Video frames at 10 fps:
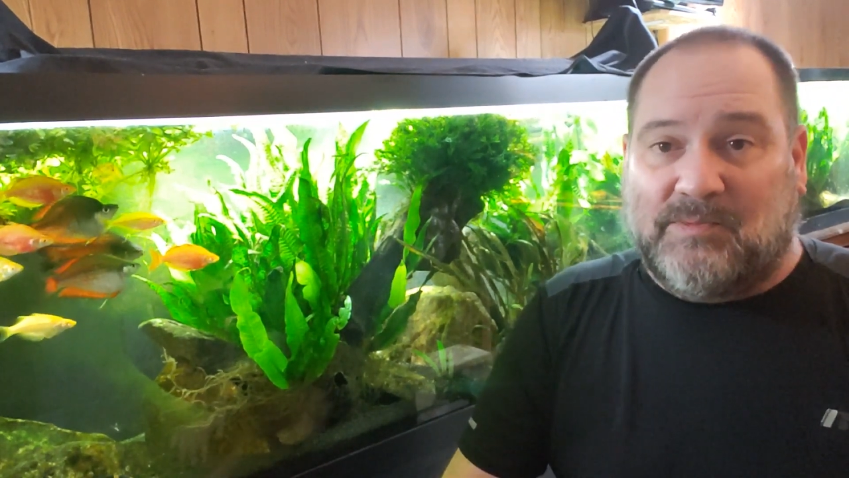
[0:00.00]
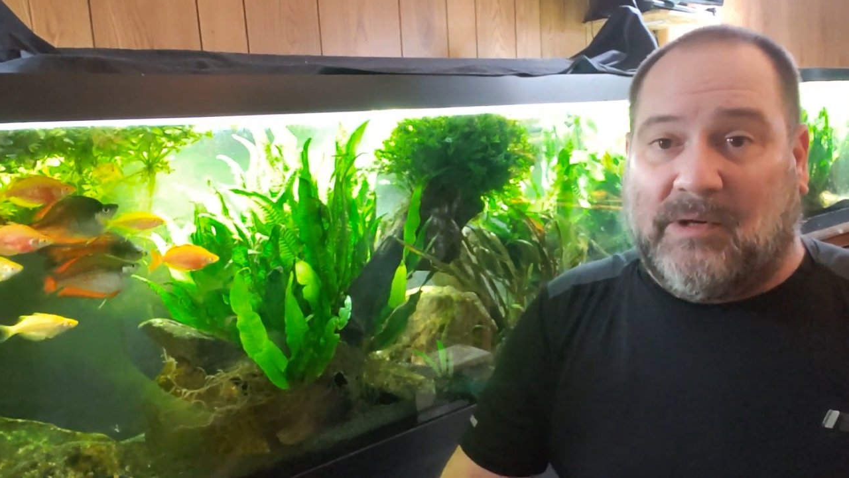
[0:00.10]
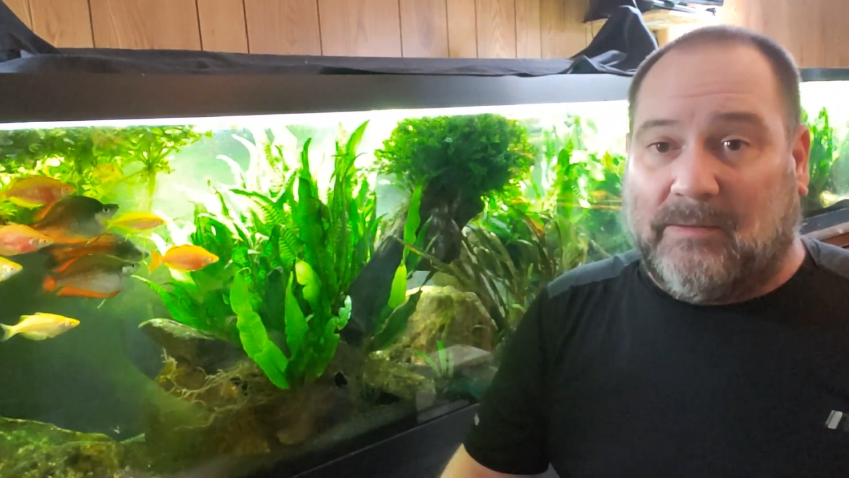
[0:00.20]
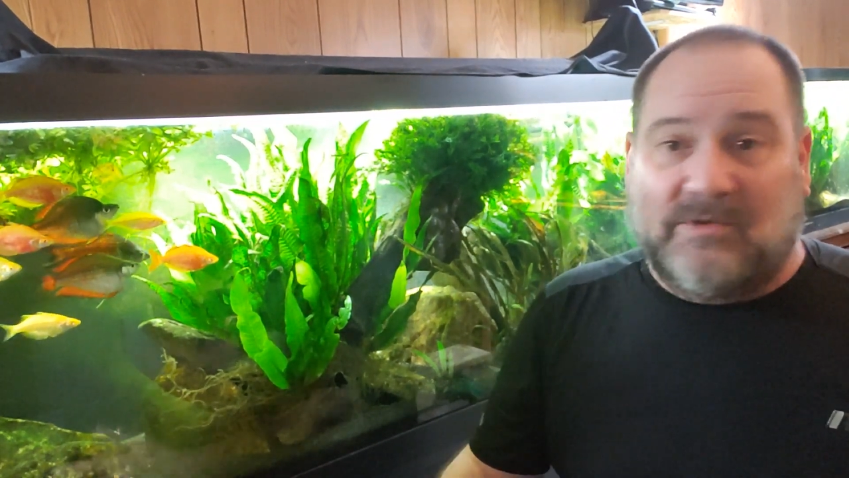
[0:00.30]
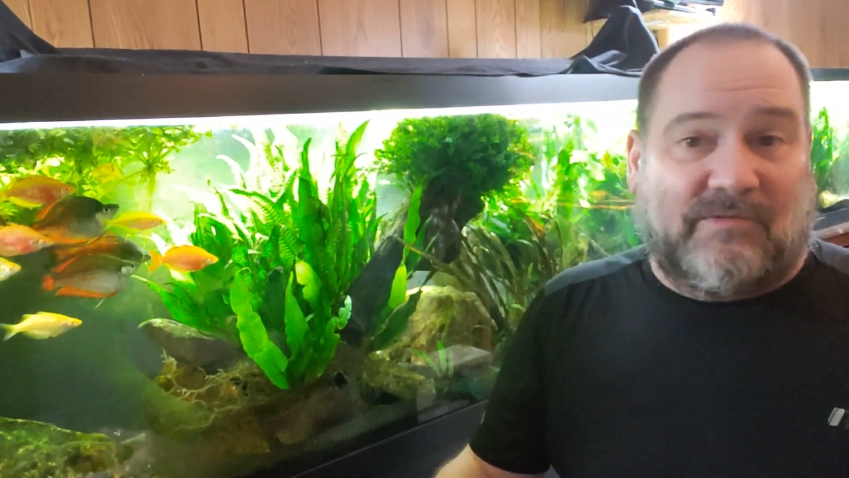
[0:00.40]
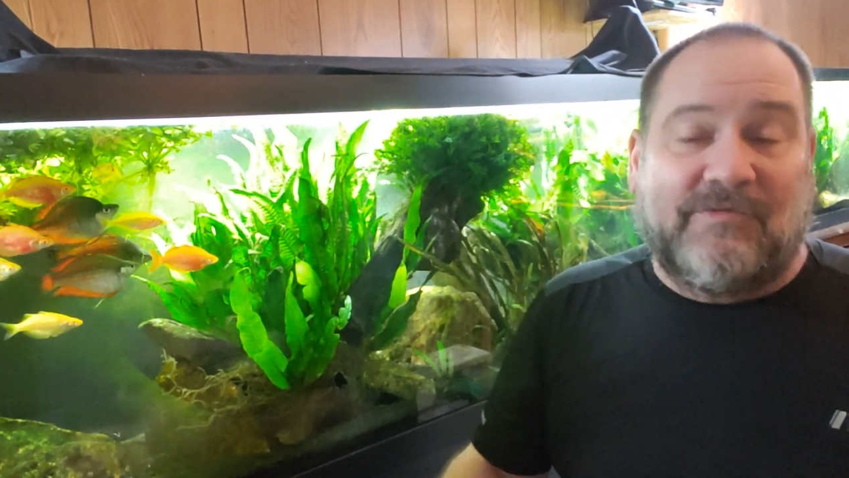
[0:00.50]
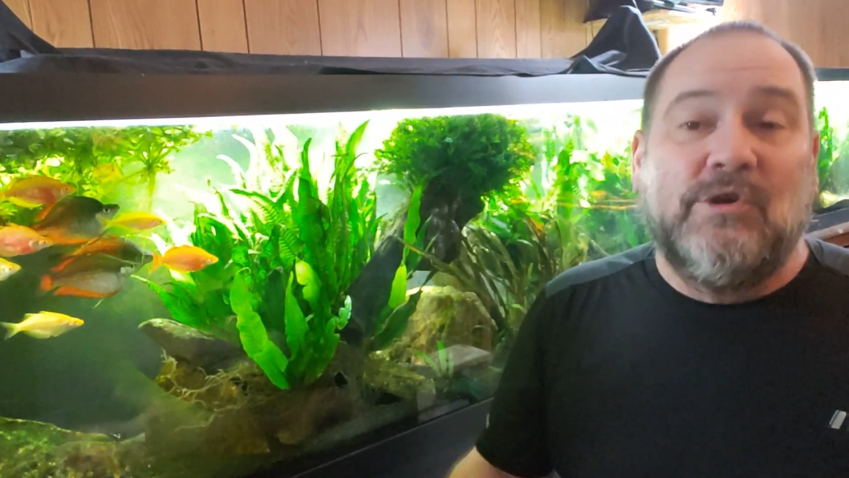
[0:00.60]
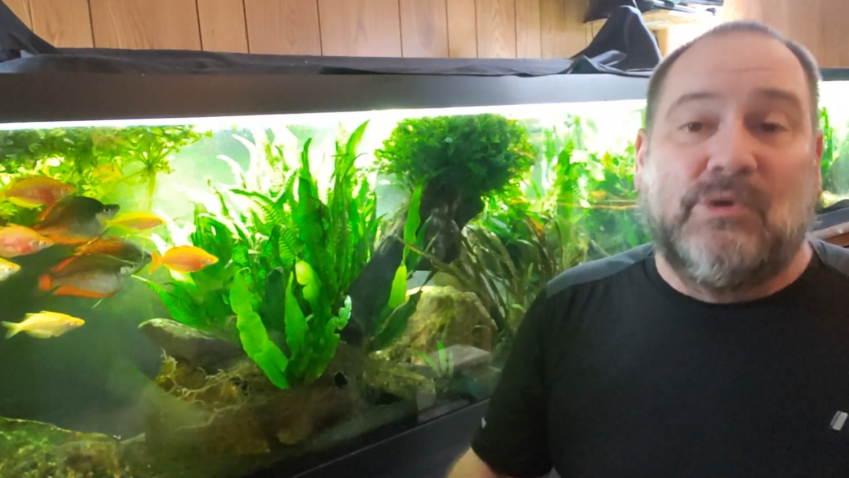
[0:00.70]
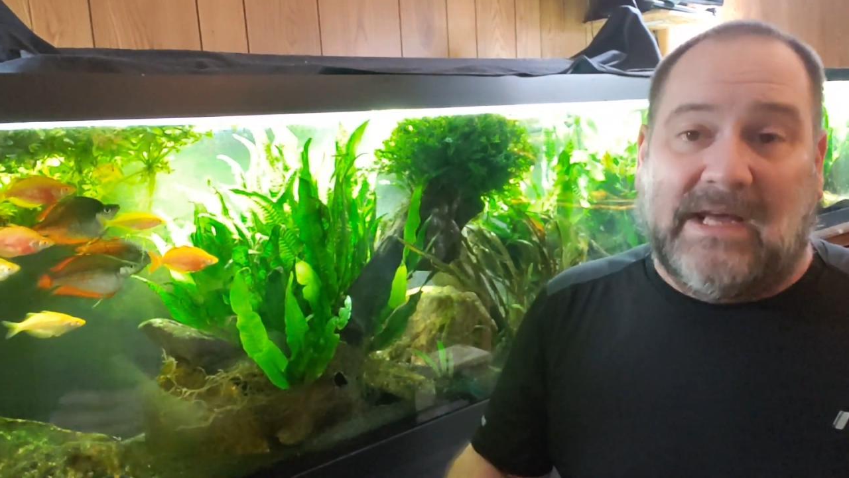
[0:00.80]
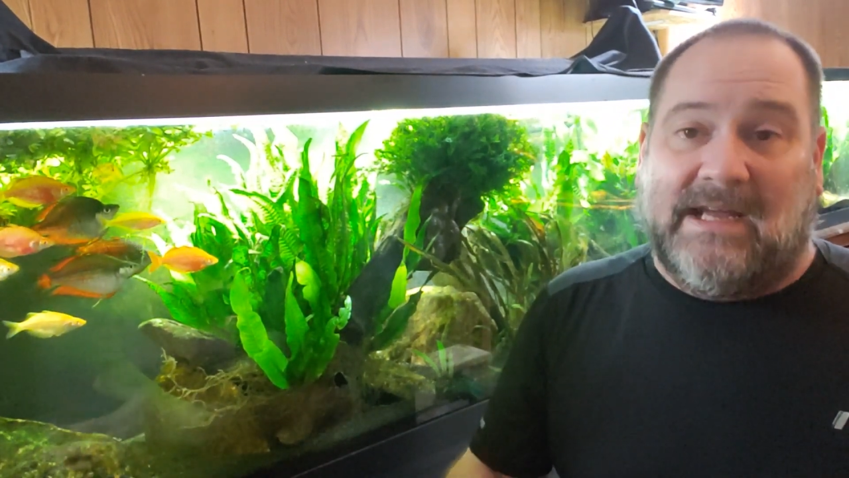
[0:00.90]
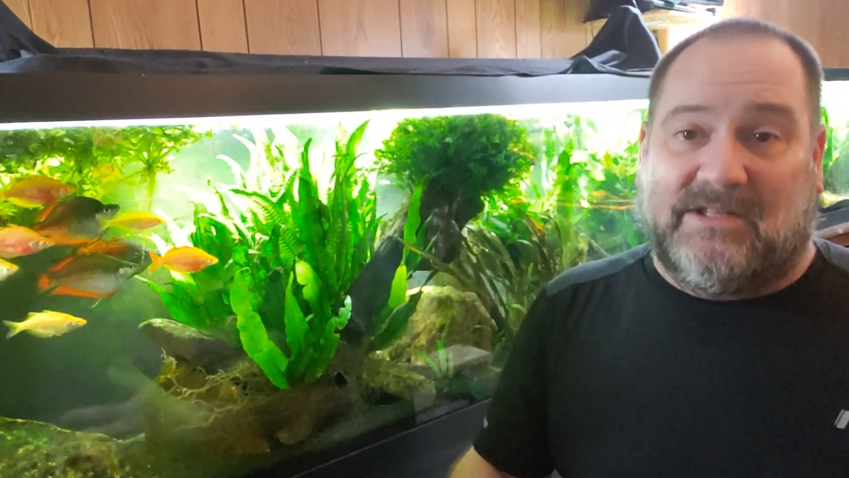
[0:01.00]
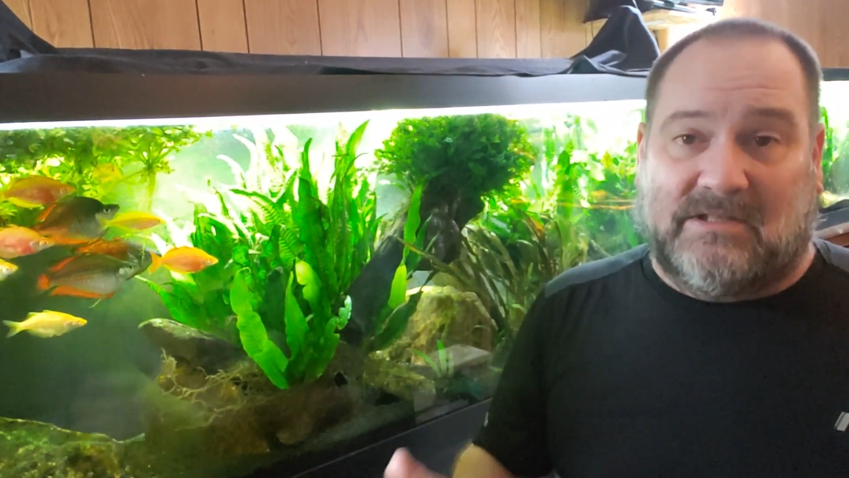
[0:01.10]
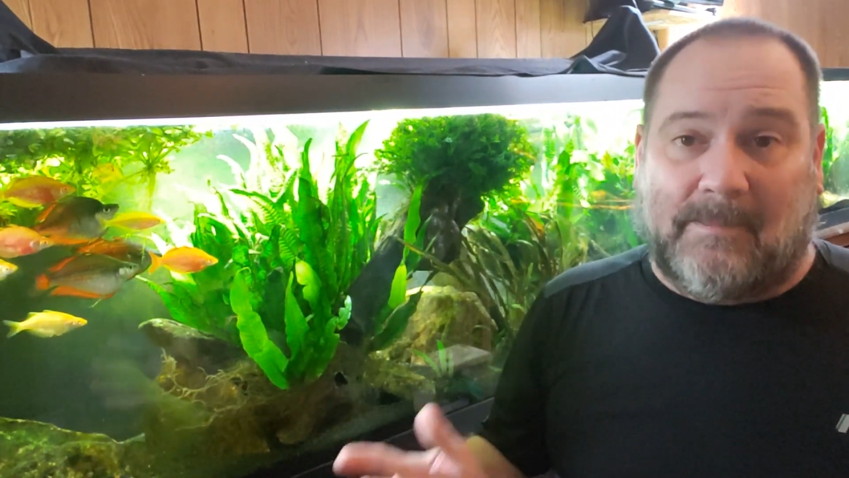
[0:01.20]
But it was a few days at the